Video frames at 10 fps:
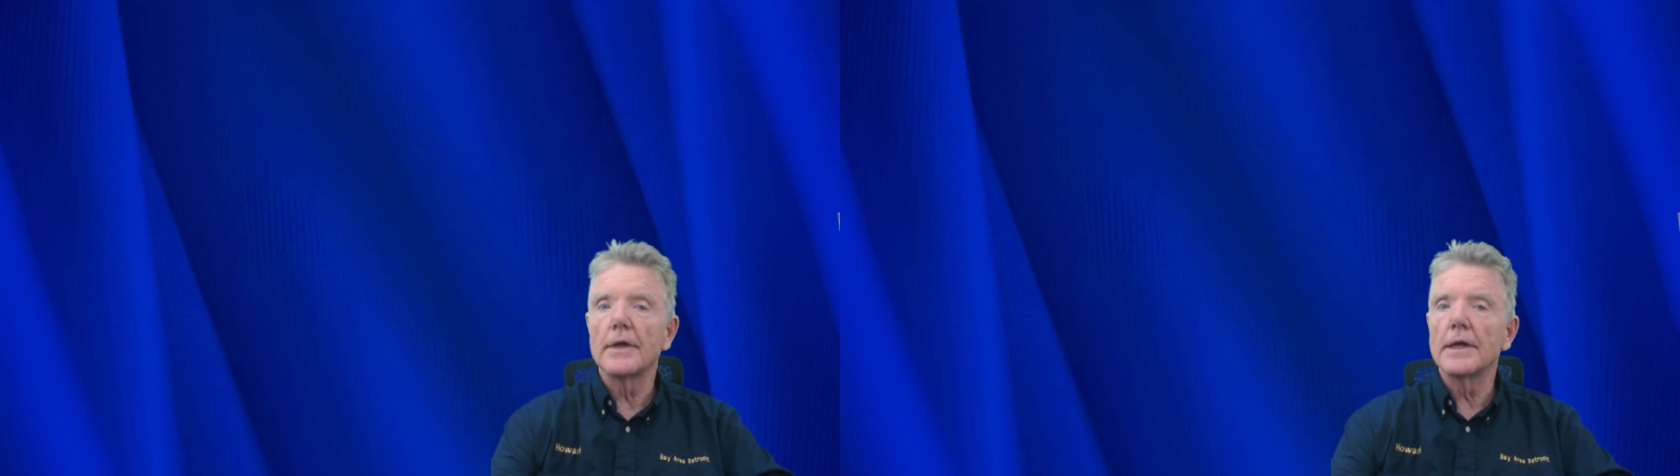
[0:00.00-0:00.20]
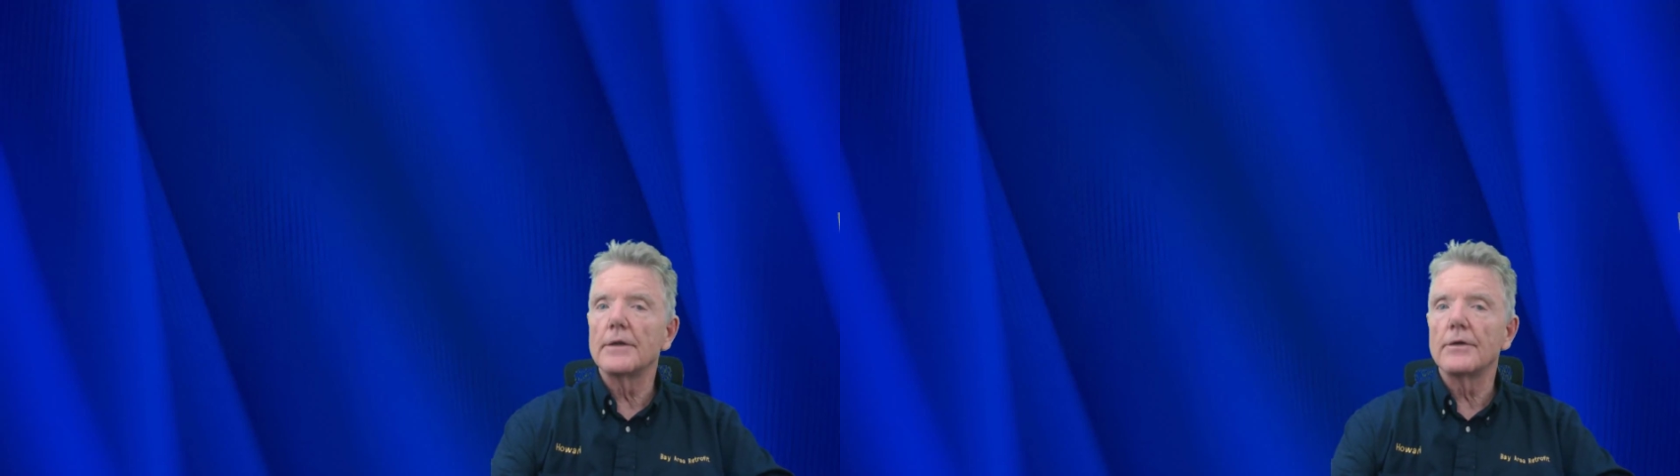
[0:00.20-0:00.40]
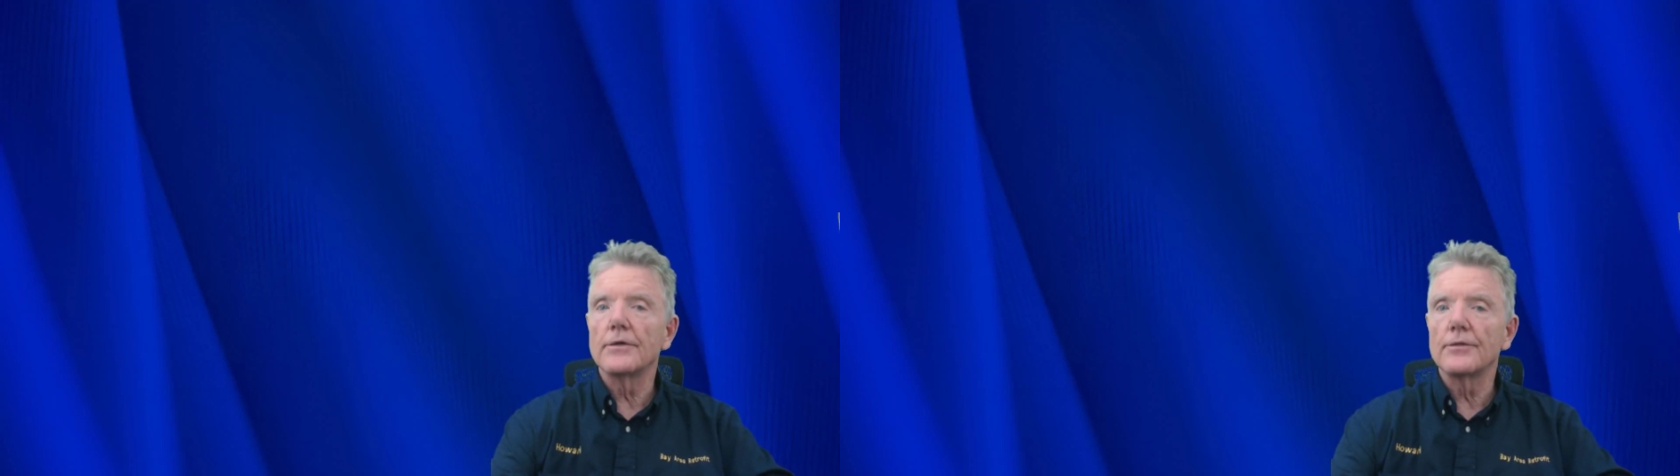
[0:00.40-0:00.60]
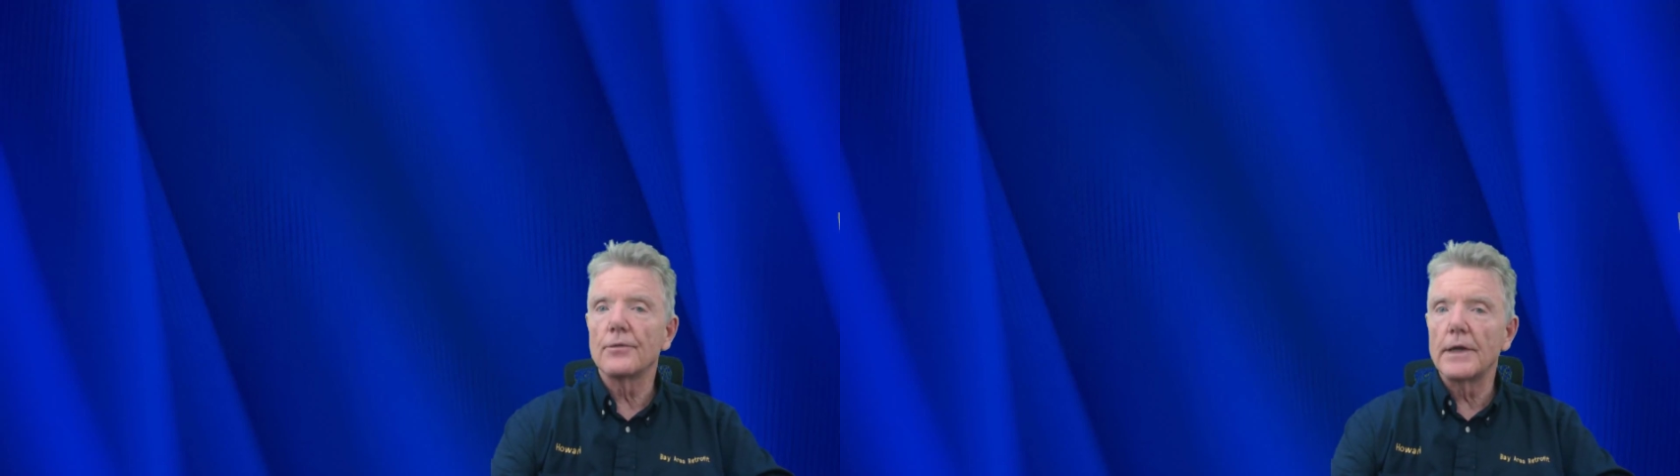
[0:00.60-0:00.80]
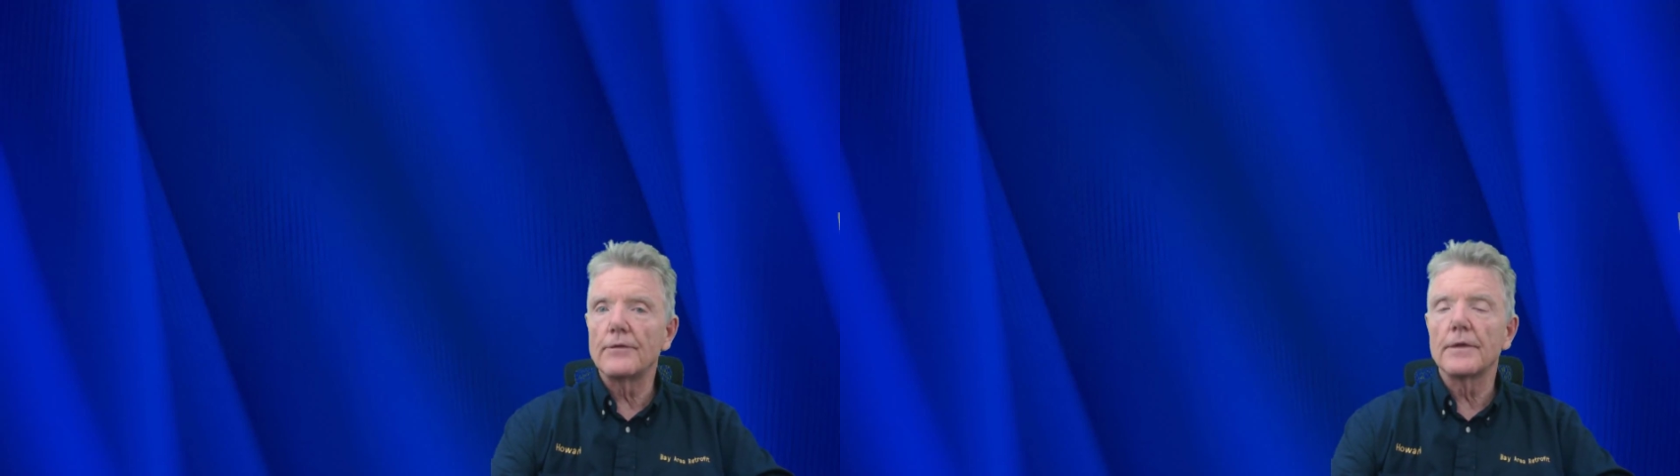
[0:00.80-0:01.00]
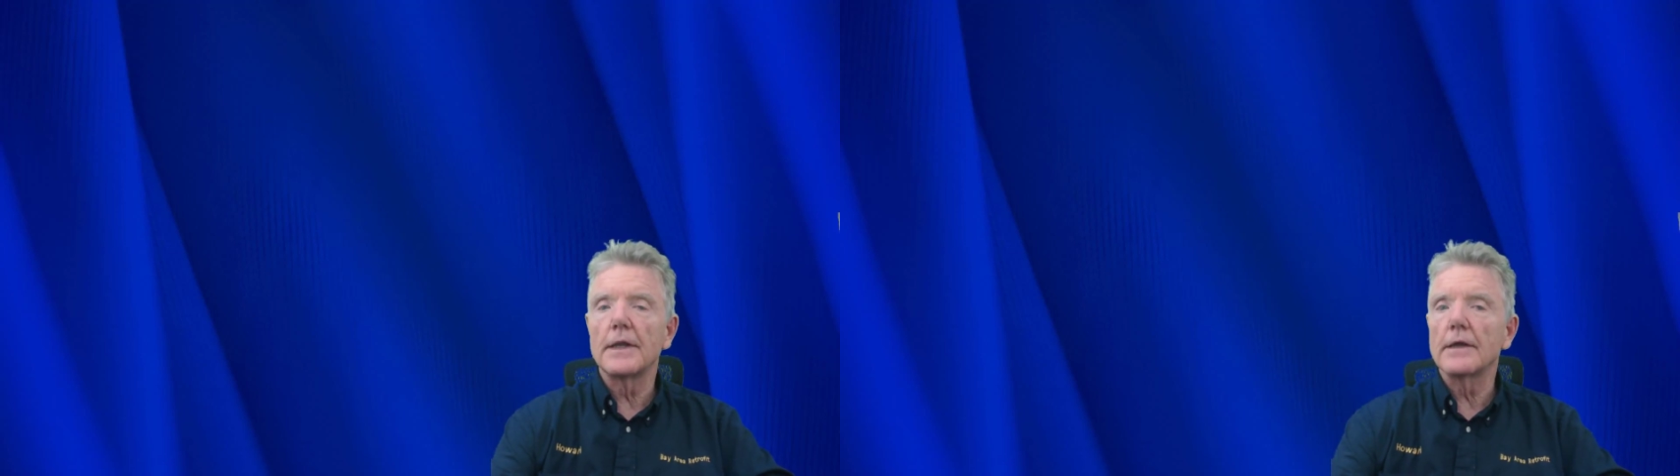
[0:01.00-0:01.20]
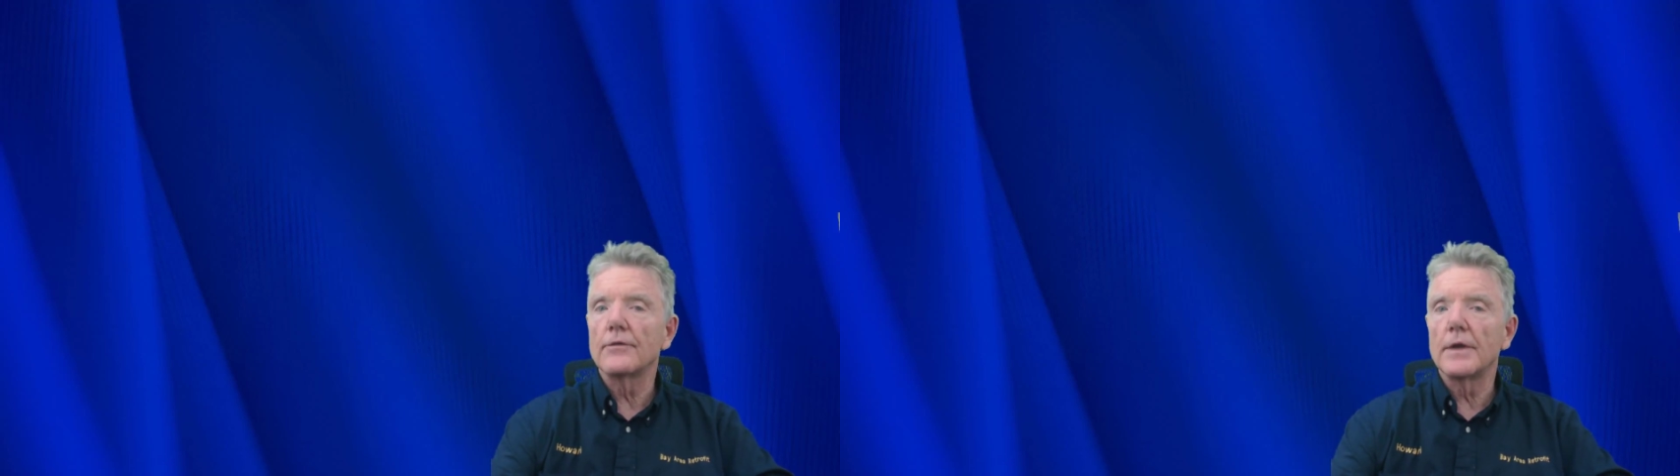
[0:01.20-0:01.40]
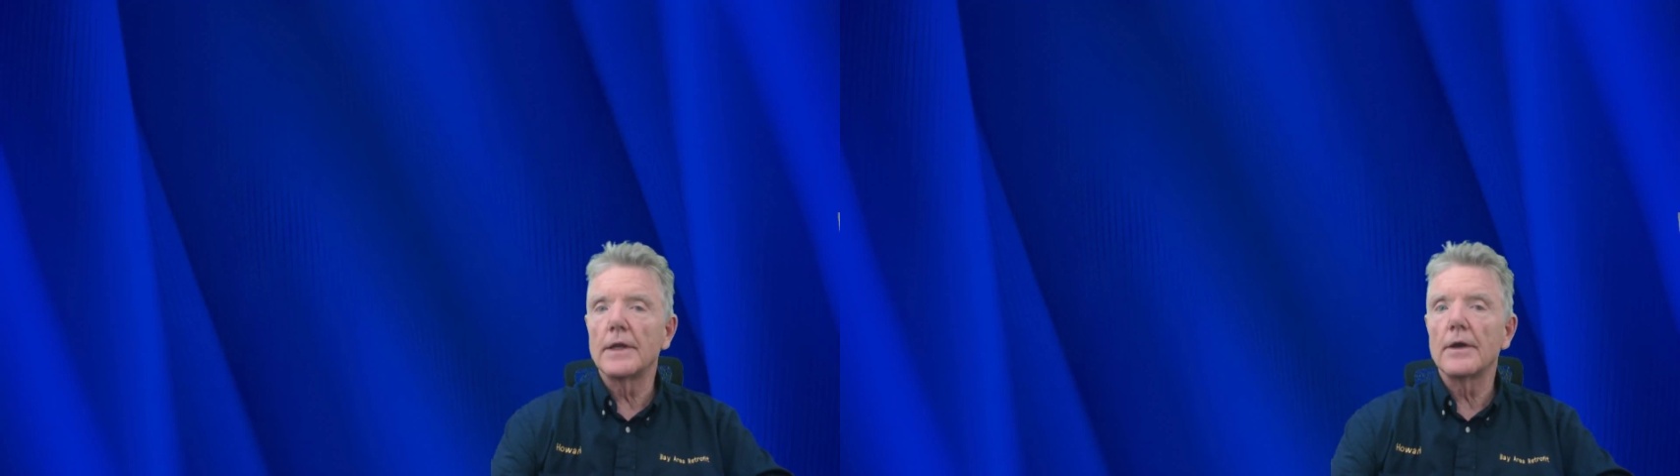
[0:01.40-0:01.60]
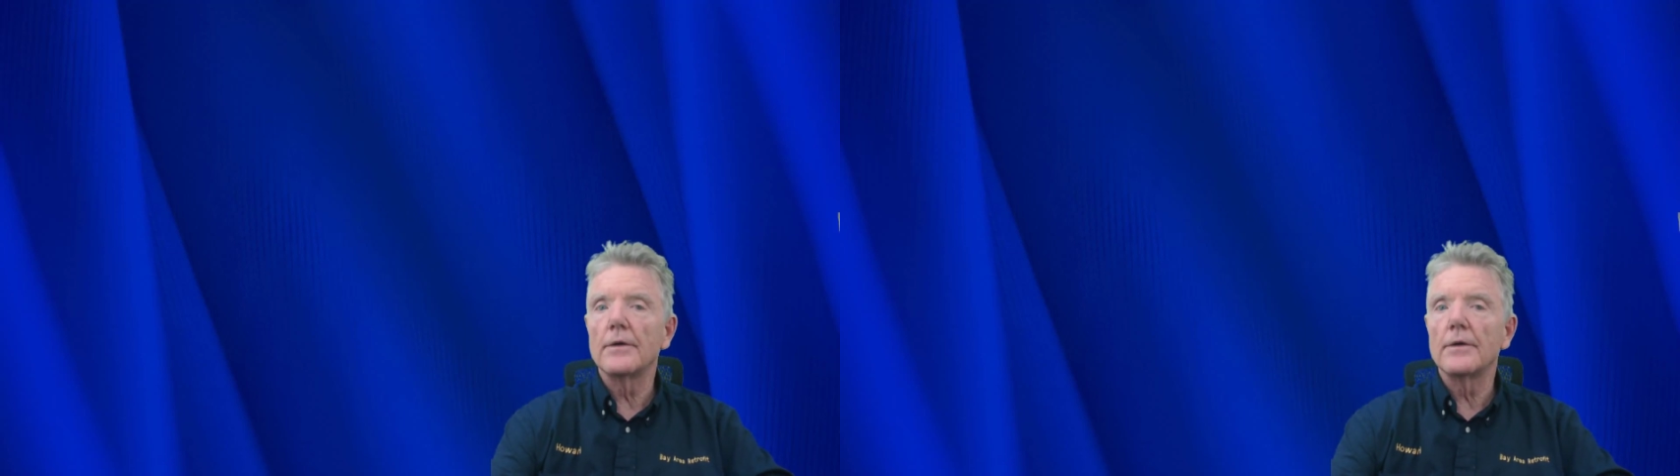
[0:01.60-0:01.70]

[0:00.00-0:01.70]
just wait for the next video.